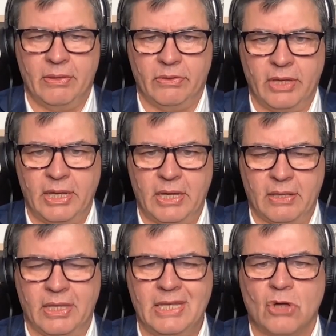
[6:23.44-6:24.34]

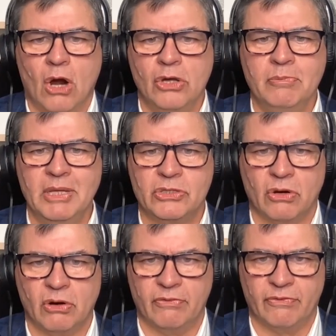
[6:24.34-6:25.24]
these arguments
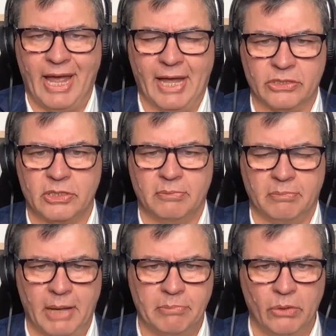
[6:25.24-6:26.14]
are advanced
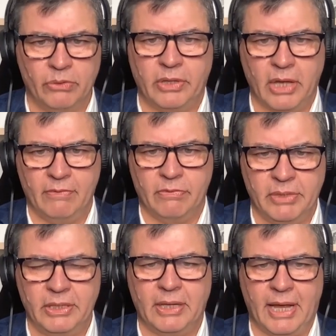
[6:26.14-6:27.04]
by both
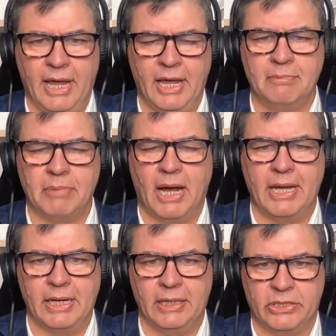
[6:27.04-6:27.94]
government and by
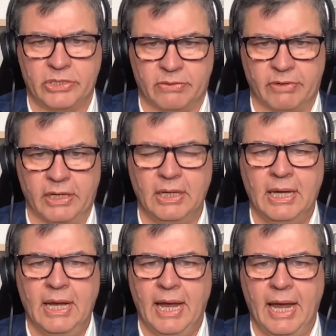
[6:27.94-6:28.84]
industry.
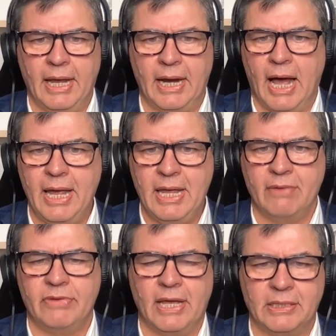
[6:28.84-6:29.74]
And I
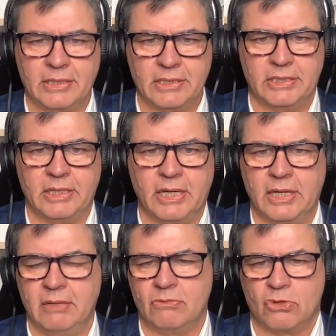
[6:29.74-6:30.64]
have yet to
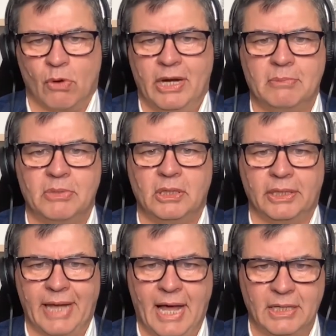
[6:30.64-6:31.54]
see credible
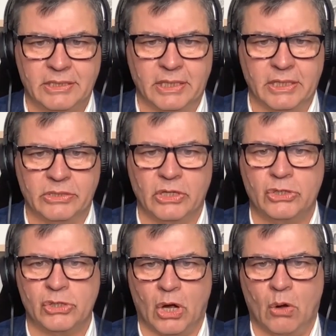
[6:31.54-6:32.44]
analyses that
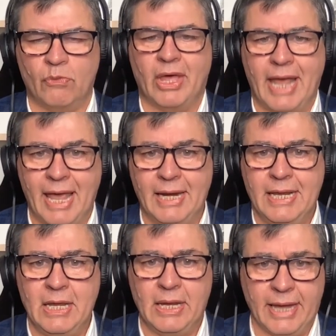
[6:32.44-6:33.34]
show that
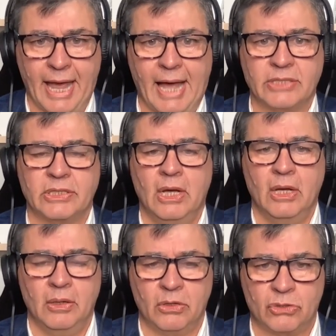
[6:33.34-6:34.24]
any gas
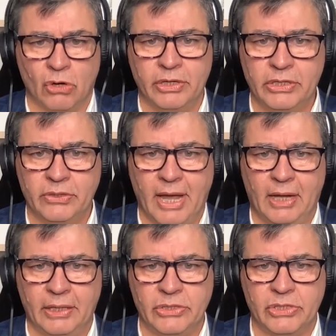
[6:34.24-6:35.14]
turned into
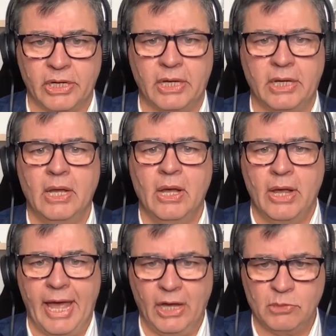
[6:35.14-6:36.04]
LNG
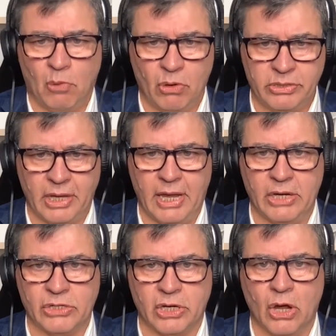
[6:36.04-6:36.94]
exported to
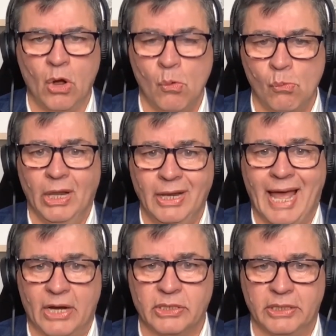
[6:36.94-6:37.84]
Asia will
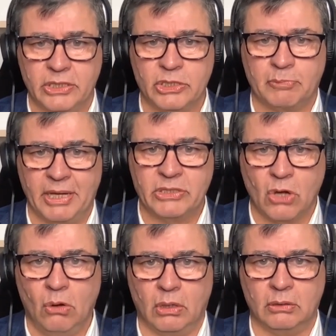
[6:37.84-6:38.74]
actually displace
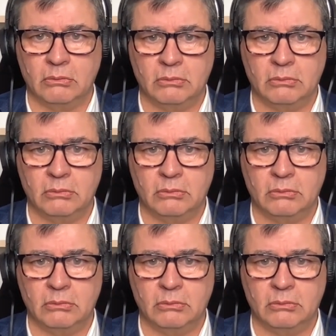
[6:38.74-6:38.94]
coal.